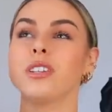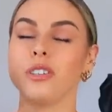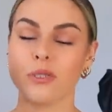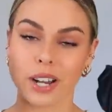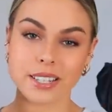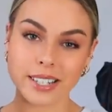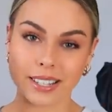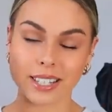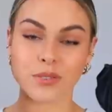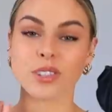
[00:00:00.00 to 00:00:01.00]
You guys
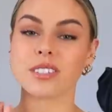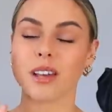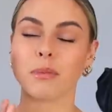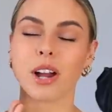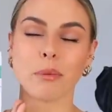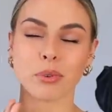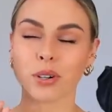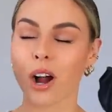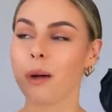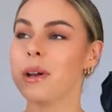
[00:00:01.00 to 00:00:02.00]
need this for the summer. I
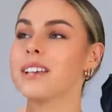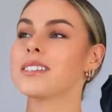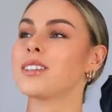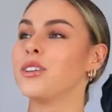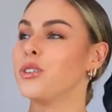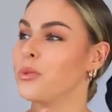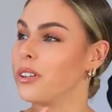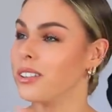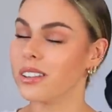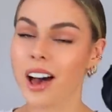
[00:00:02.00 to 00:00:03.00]
promise you
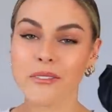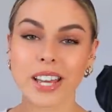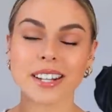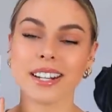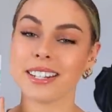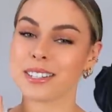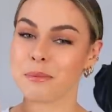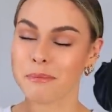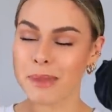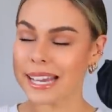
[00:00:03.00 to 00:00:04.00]
will love it. It is
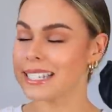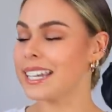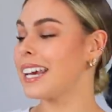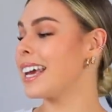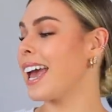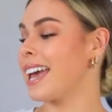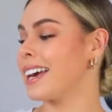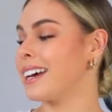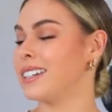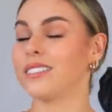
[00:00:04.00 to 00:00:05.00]
amazing
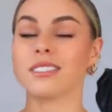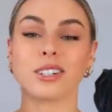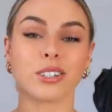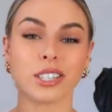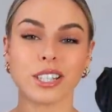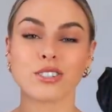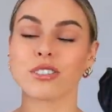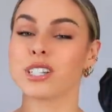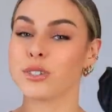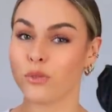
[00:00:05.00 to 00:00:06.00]
and literally
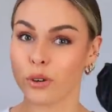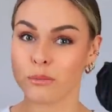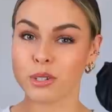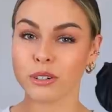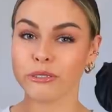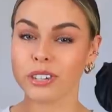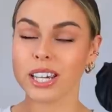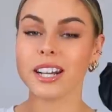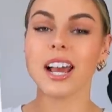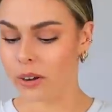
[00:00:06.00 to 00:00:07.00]
transforms your
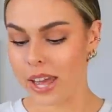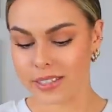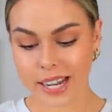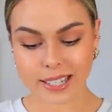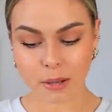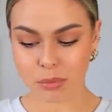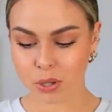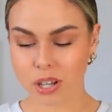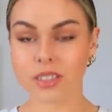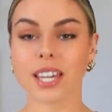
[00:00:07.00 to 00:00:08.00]
feet. Okay, the next
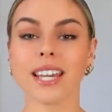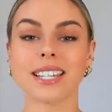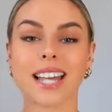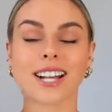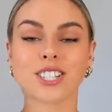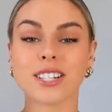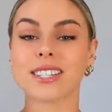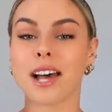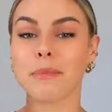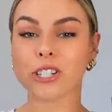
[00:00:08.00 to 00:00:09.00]
beauty thing is actually
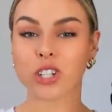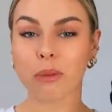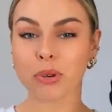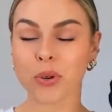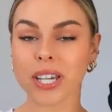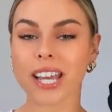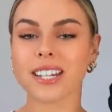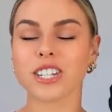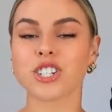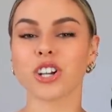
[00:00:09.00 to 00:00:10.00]
some shampoo and
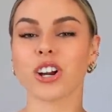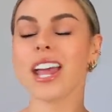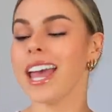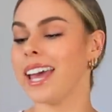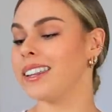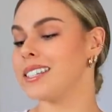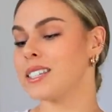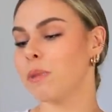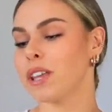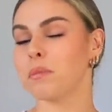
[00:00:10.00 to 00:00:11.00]
conditioner, and this
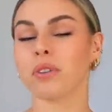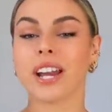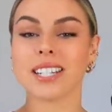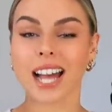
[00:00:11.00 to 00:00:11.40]
is by the brand